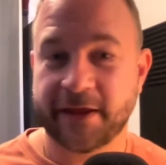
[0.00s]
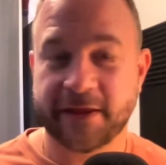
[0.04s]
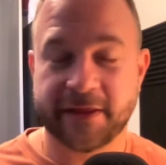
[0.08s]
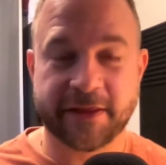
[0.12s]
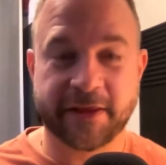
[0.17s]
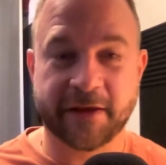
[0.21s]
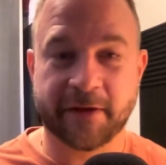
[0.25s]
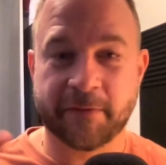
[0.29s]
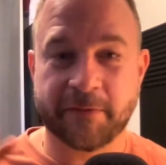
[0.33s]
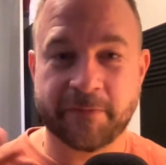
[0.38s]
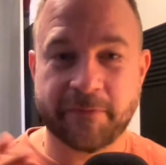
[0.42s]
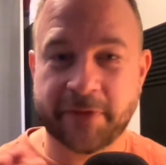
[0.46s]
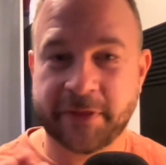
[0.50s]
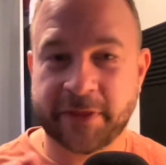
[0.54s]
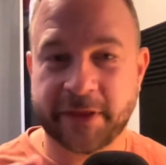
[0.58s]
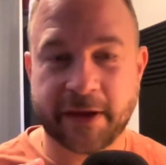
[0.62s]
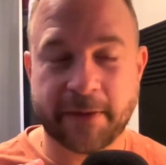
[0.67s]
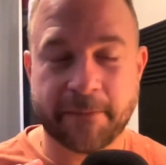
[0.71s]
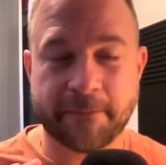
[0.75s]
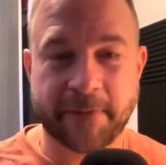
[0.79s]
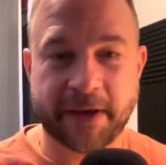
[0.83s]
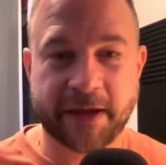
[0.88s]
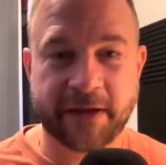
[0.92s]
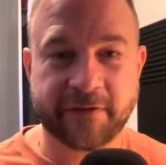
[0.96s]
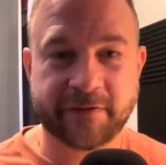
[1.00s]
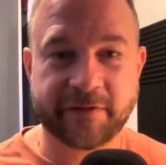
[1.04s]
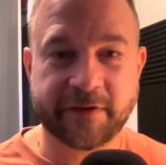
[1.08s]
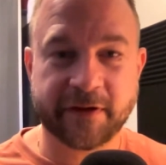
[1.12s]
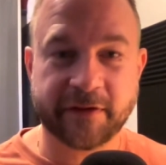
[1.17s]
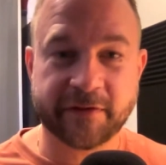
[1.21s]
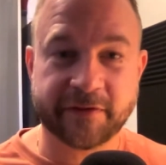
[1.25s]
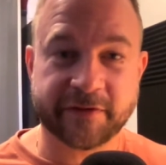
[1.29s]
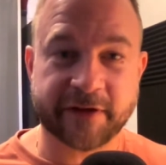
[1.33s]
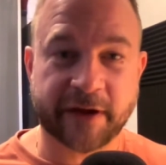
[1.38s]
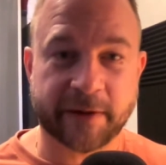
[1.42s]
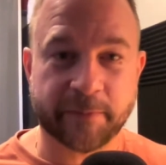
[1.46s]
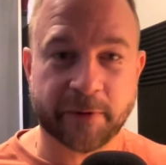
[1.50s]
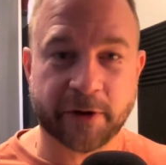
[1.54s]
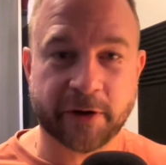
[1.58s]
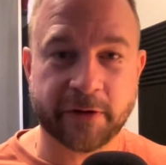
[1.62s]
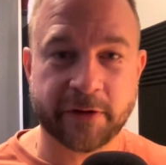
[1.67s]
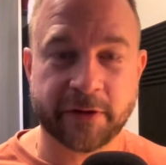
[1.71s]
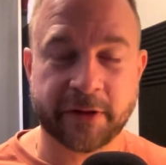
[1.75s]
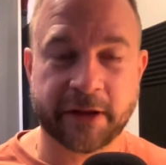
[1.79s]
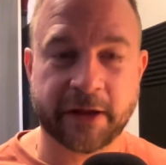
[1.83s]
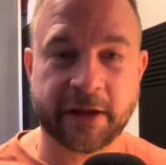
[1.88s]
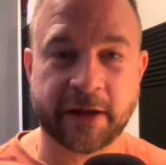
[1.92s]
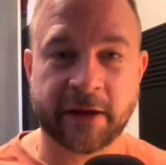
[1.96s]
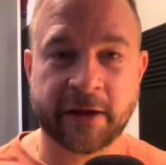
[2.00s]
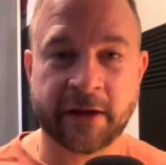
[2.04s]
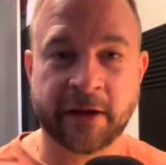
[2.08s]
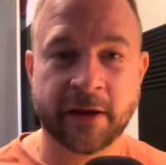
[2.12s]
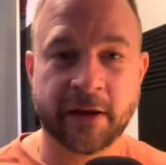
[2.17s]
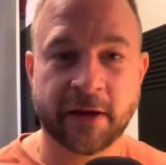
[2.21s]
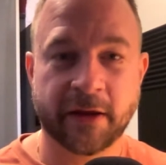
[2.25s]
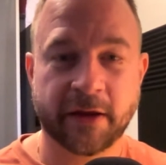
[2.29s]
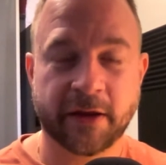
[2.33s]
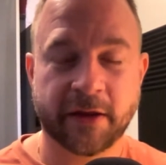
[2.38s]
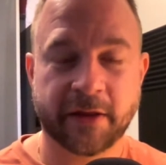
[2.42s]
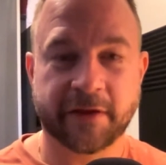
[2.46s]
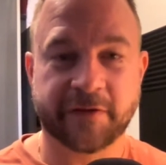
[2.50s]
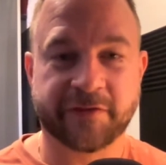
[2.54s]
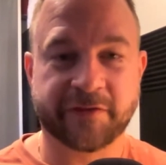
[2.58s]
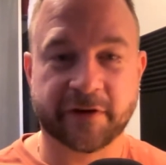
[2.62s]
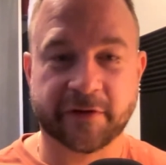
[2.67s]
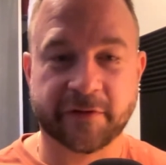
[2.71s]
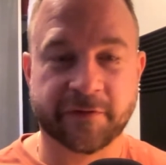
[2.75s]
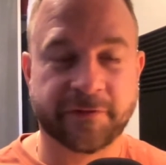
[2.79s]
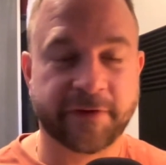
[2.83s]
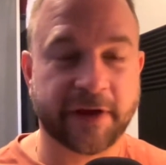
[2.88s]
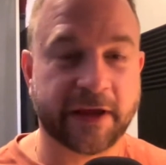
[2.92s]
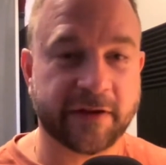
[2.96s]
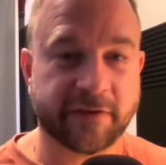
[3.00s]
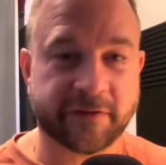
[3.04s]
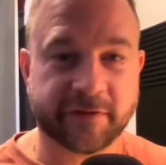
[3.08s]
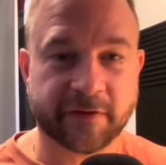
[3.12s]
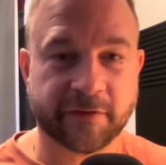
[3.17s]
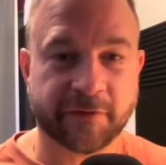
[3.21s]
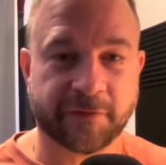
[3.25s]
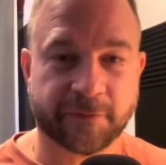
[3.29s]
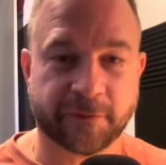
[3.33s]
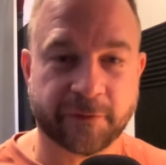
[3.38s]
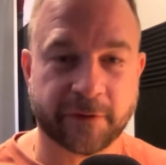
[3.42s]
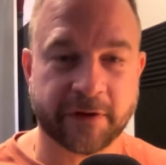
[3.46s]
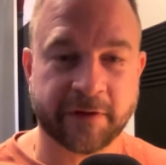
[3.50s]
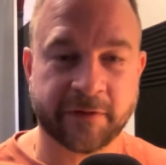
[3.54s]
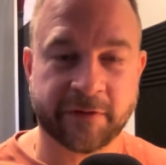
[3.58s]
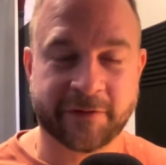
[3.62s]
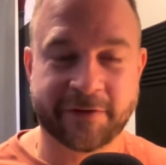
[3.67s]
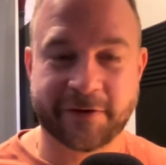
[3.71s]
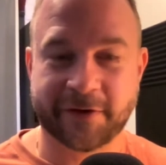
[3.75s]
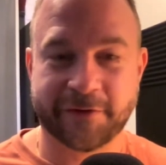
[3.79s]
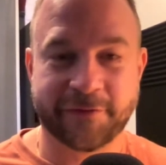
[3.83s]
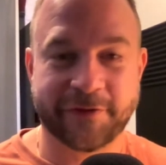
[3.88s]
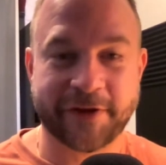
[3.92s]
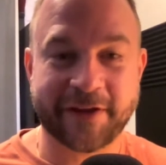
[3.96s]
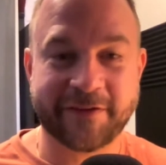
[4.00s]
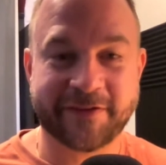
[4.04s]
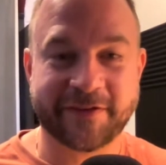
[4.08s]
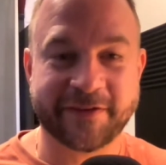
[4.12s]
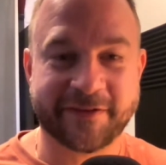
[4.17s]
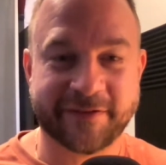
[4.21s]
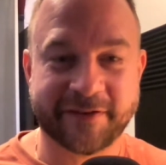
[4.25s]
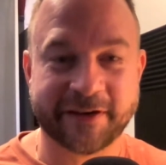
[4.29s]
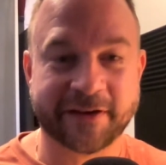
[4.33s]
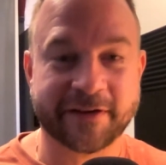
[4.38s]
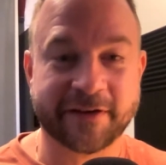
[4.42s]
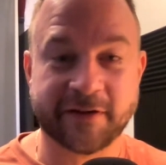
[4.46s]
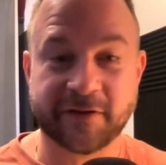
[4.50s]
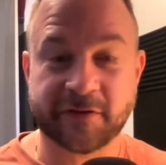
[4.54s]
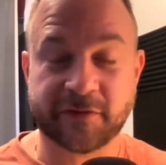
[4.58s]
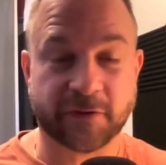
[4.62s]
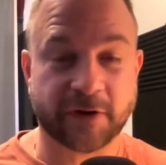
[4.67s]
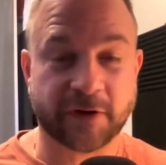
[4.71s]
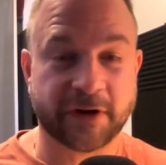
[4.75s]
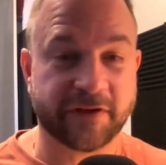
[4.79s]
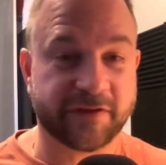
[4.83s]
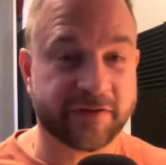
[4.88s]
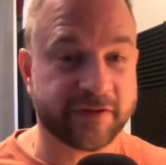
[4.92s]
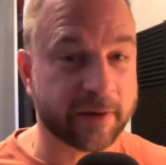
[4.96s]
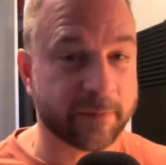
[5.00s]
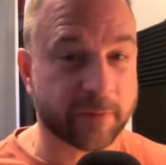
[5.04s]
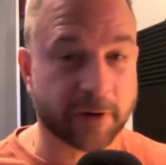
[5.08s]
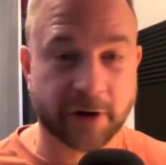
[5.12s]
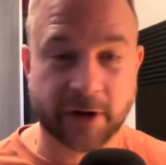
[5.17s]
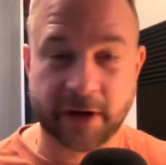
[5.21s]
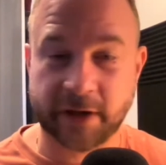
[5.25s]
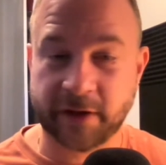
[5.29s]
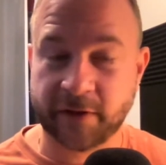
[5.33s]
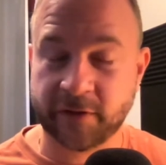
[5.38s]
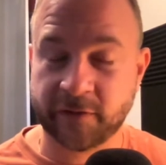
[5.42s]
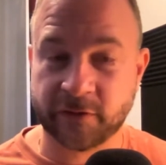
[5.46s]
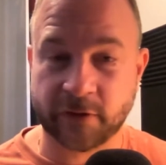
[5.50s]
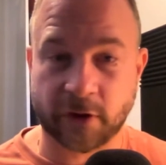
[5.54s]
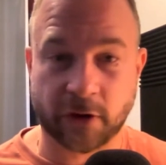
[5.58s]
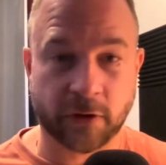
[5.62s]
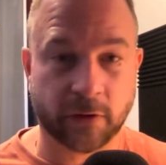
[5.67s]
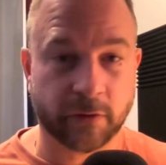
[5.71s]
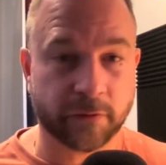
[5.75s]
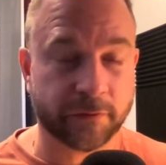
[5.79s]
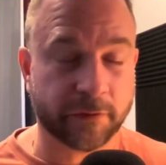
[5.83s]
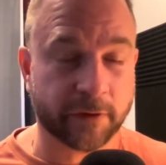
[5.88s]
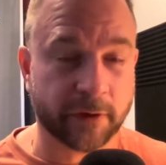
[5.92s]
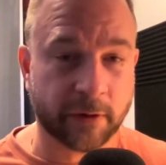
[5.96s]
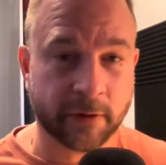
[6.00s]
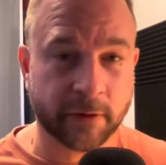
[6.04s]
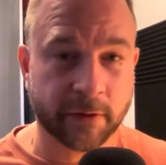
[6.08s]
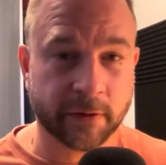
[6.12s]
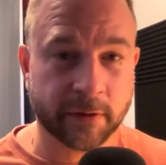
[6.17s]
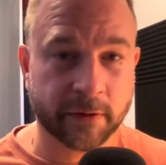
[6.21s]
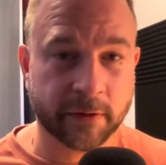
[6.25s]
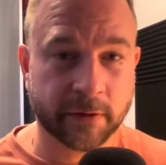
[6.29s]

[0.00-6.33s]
The amazing summer, the cerveza sickness-free summer is over.